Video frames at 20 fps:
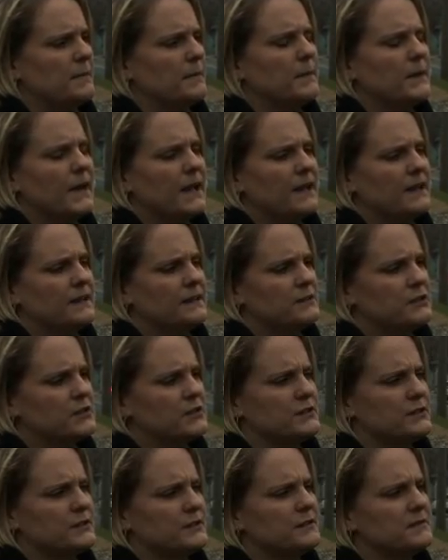but
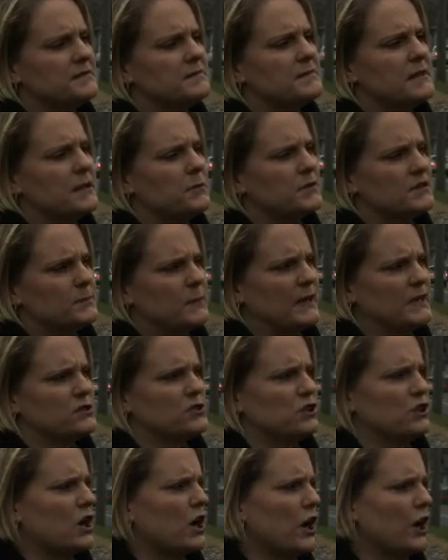it was
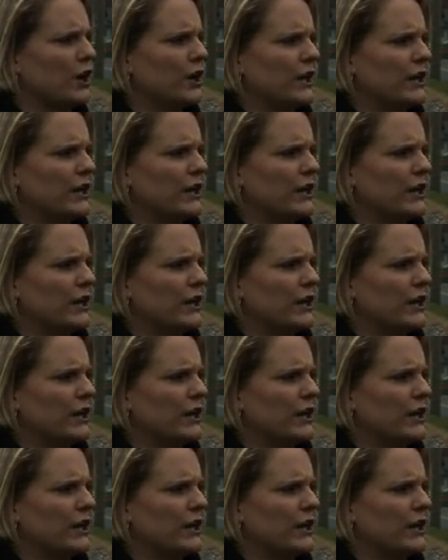pitch dark.